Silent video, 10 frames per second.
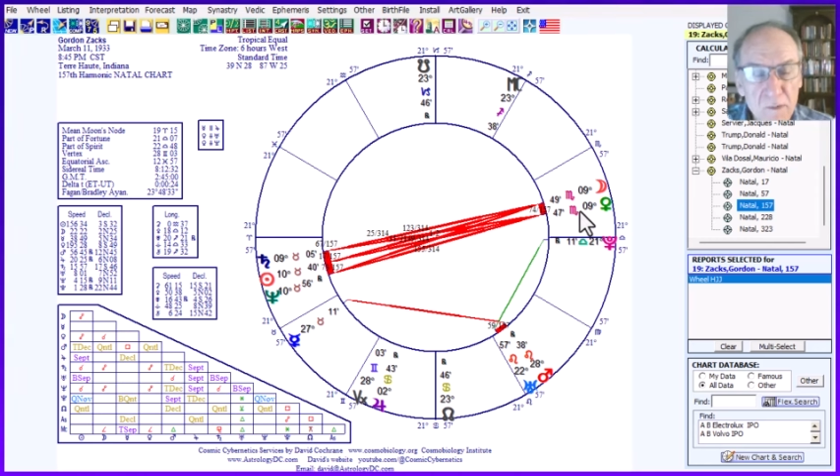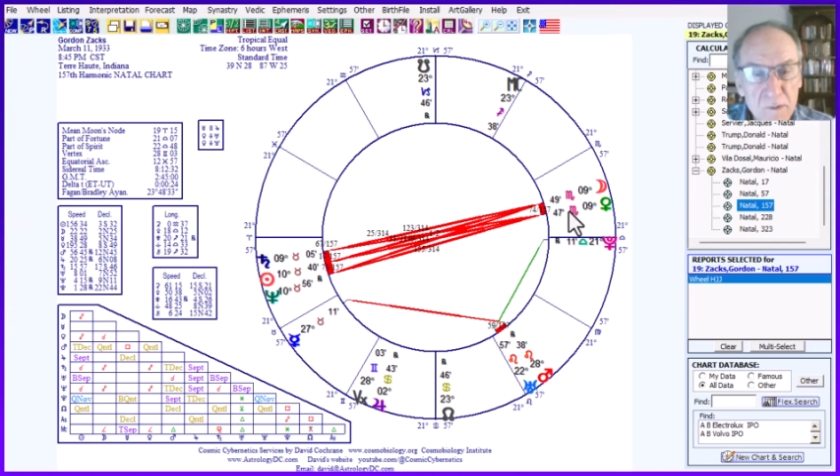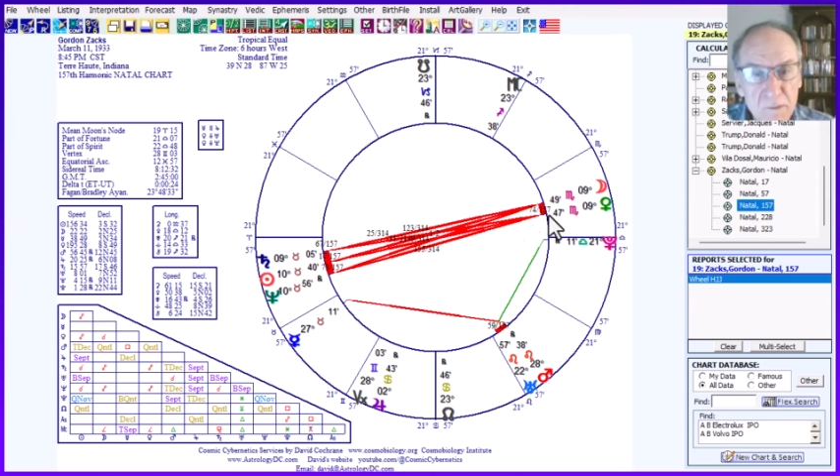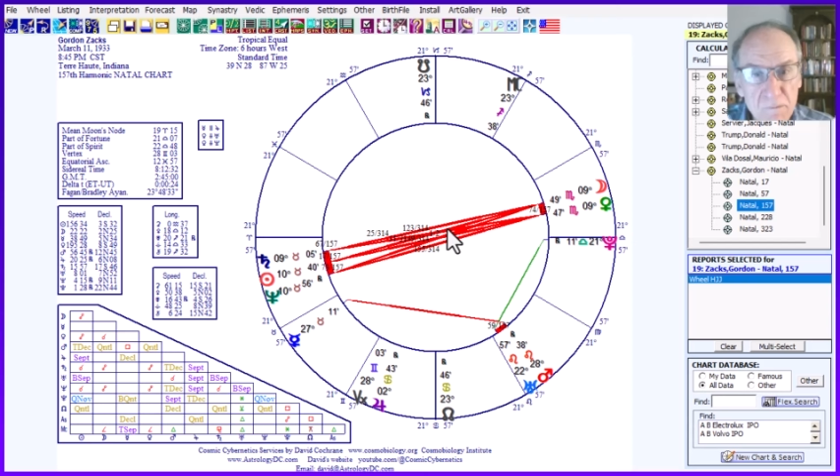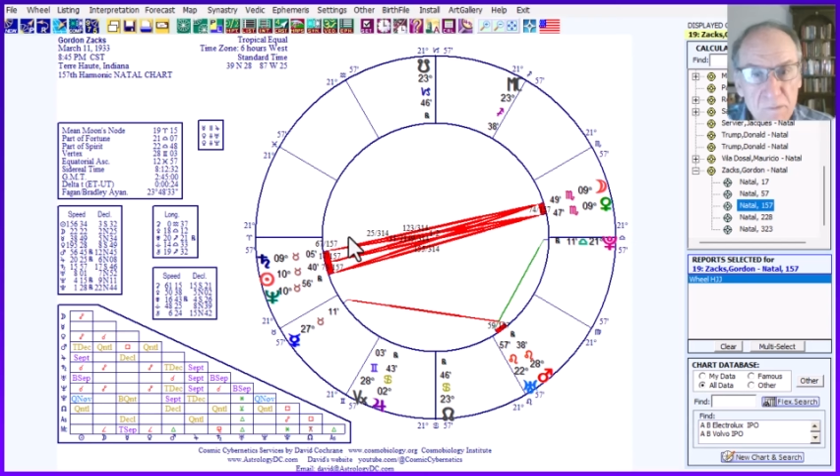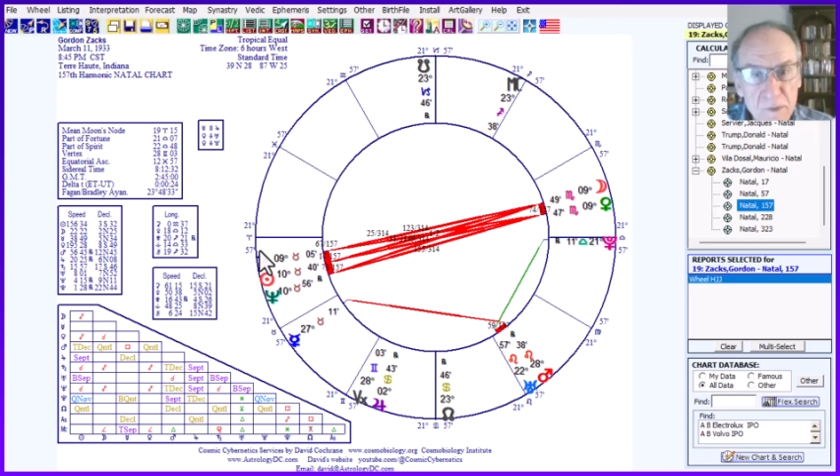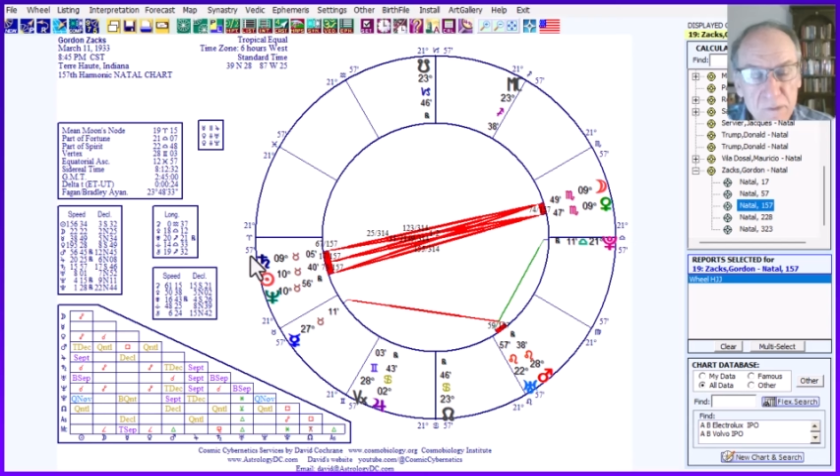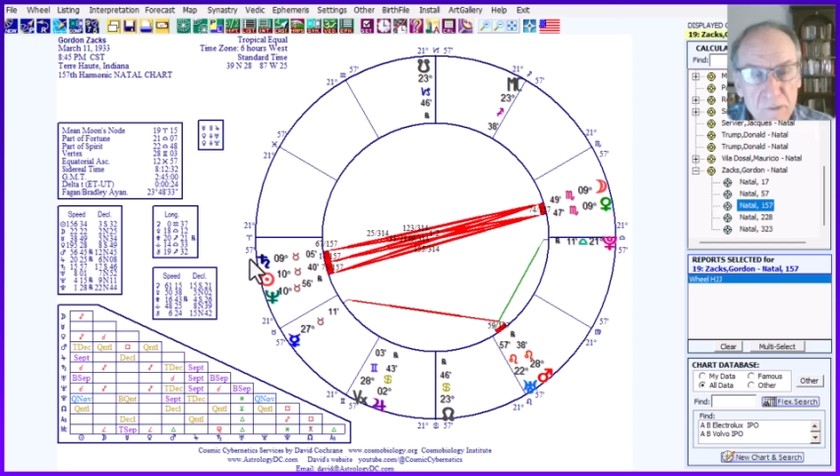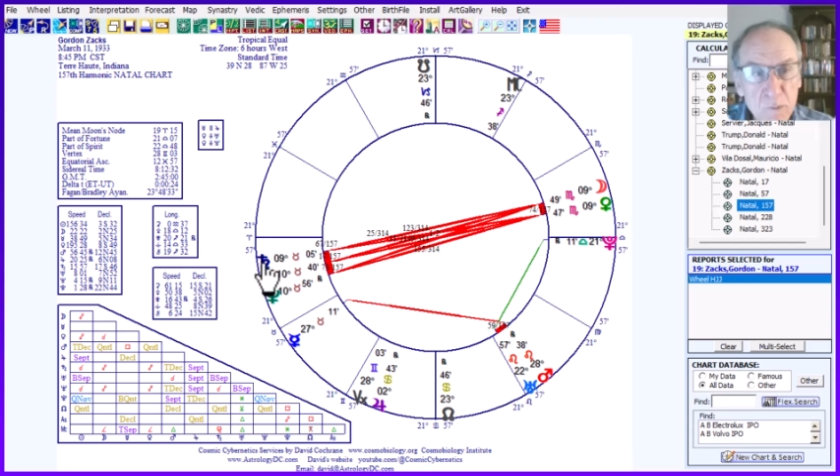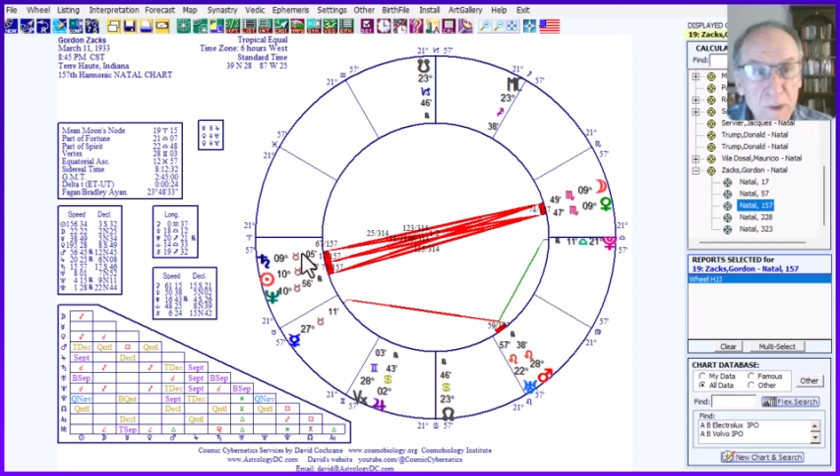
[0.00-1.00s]
this is
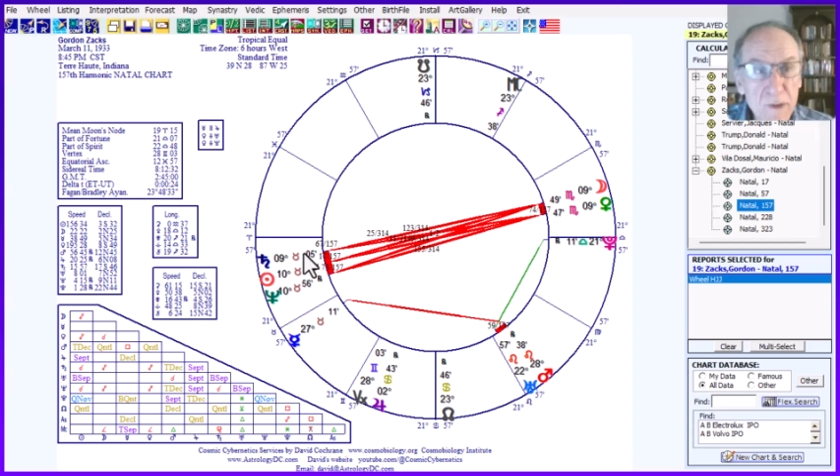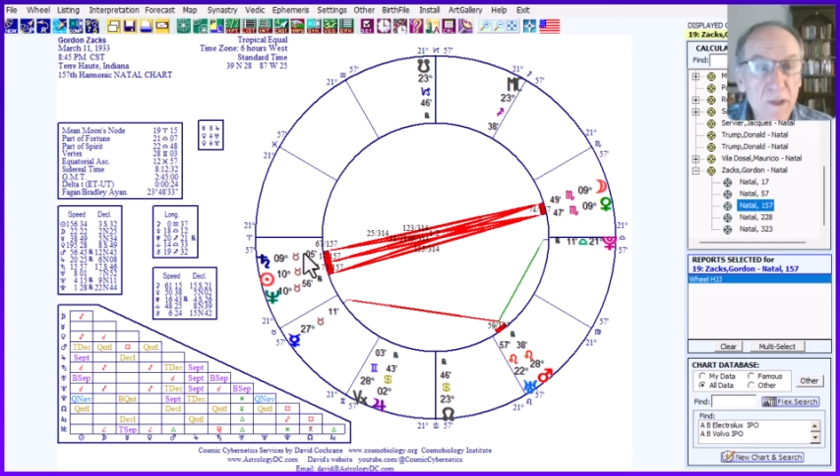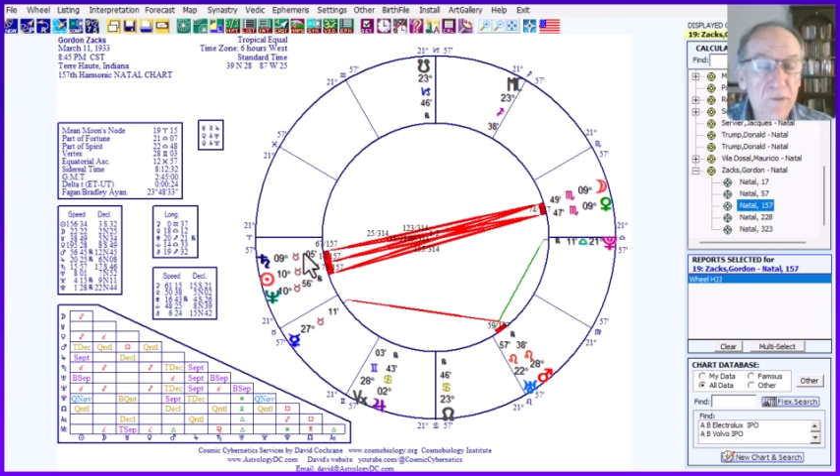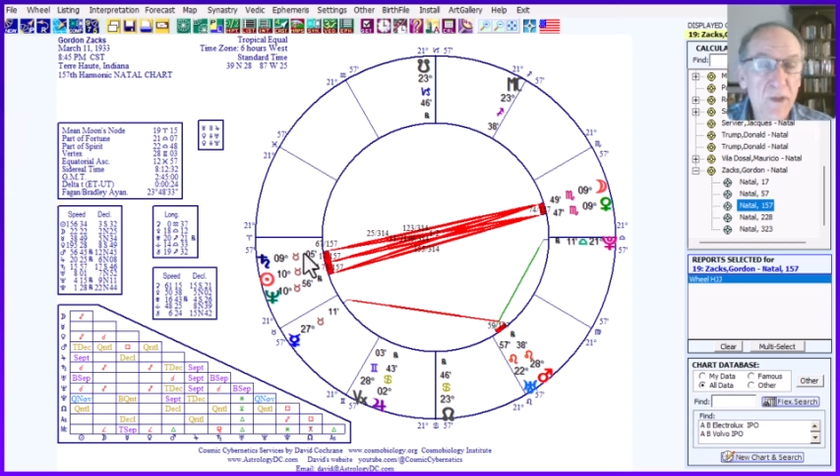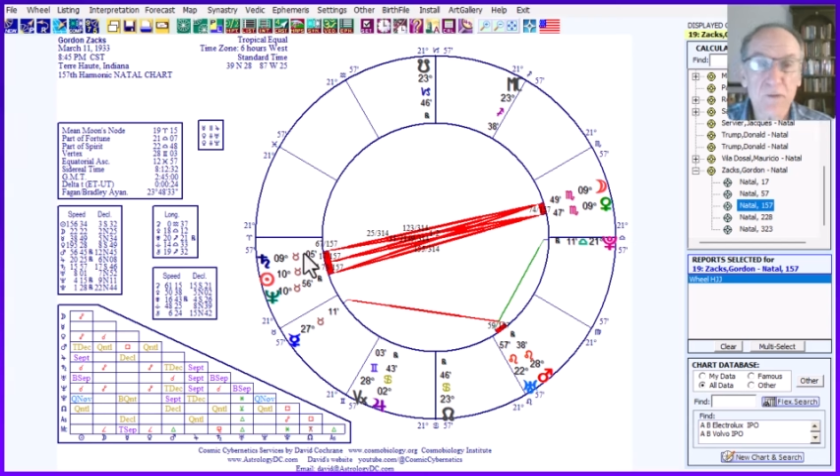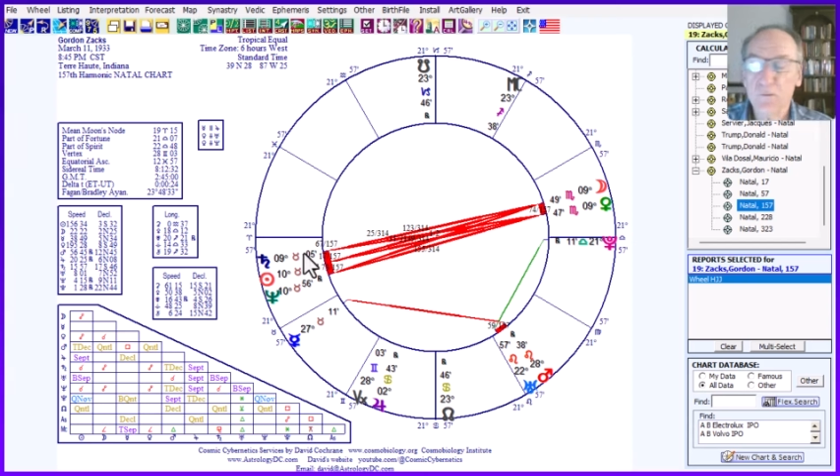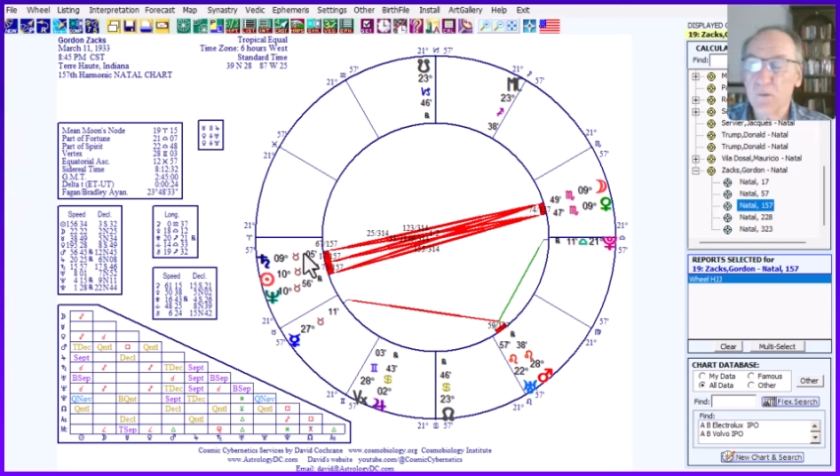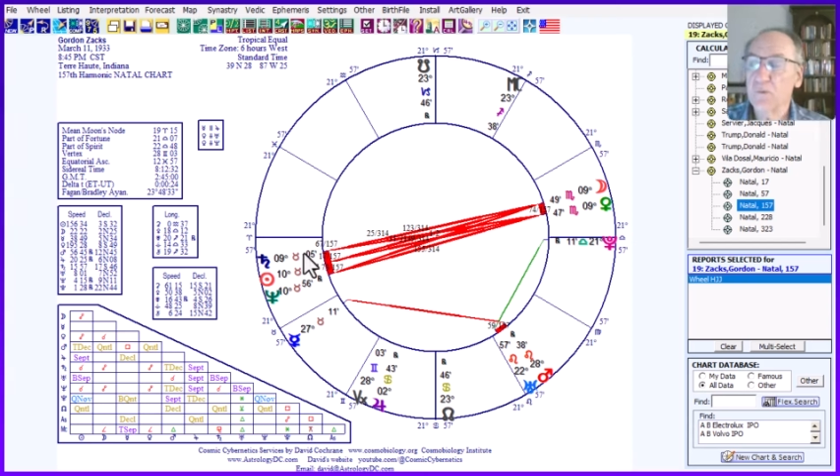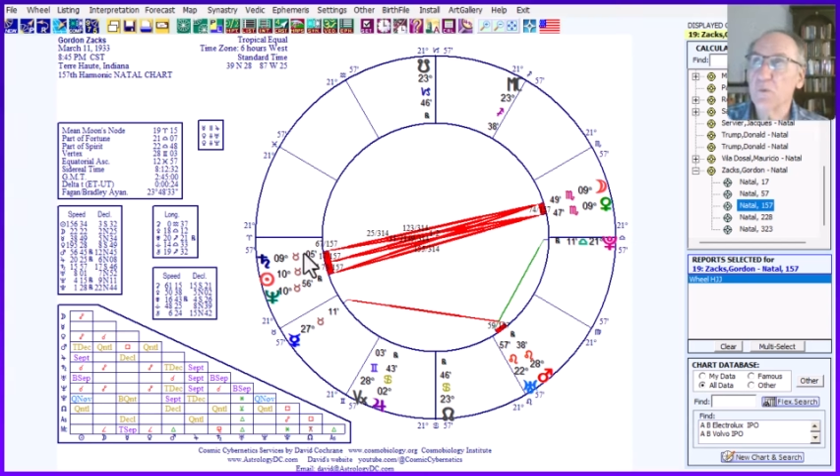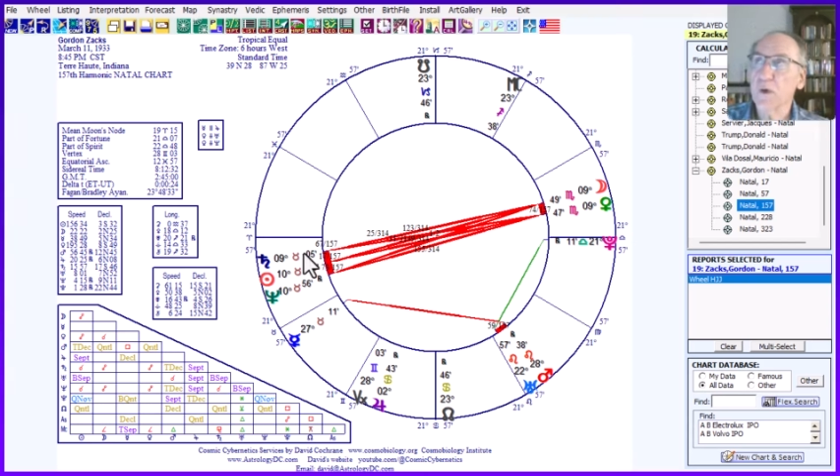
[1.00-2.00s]
what it does. And
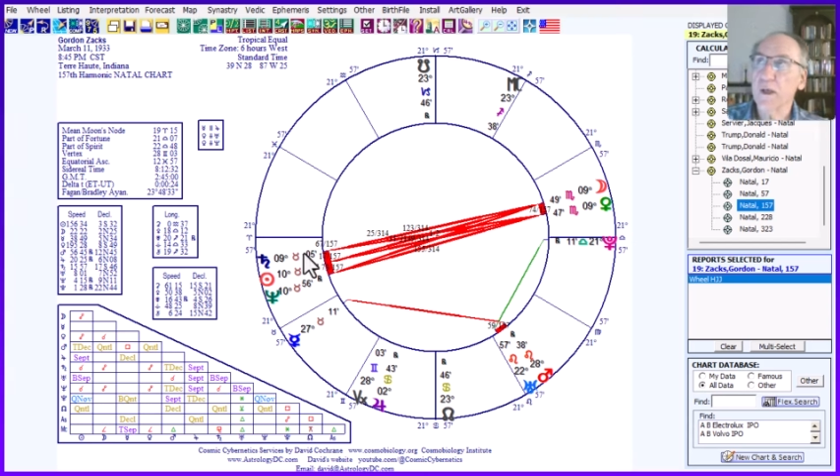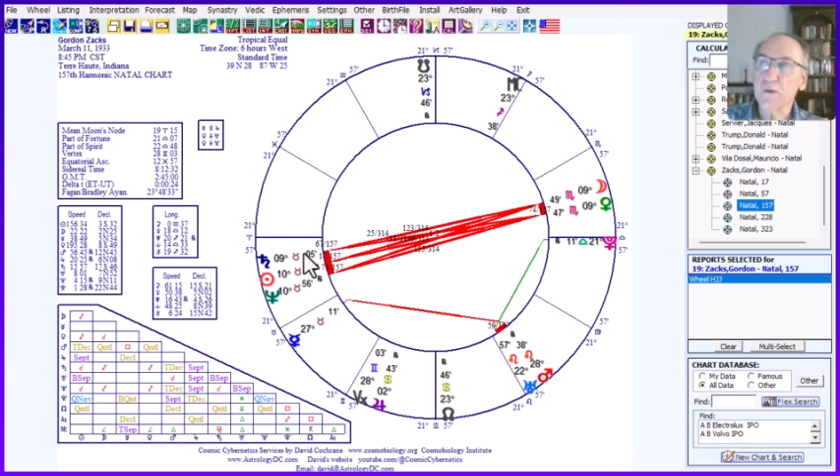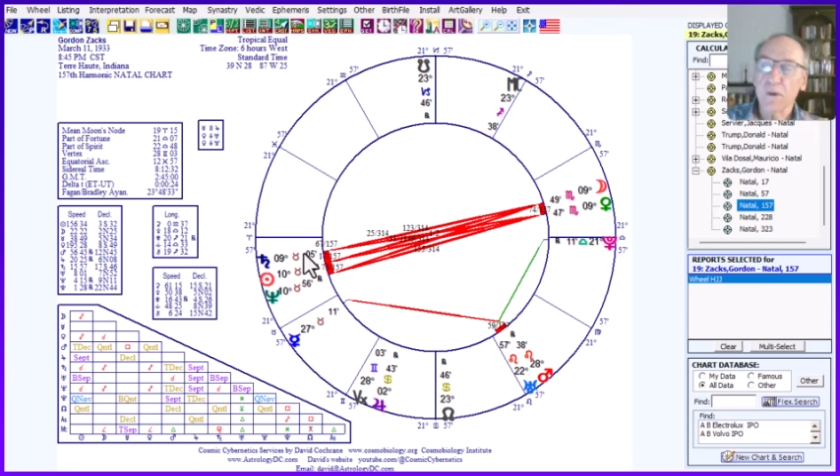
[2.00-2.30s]
when I talk about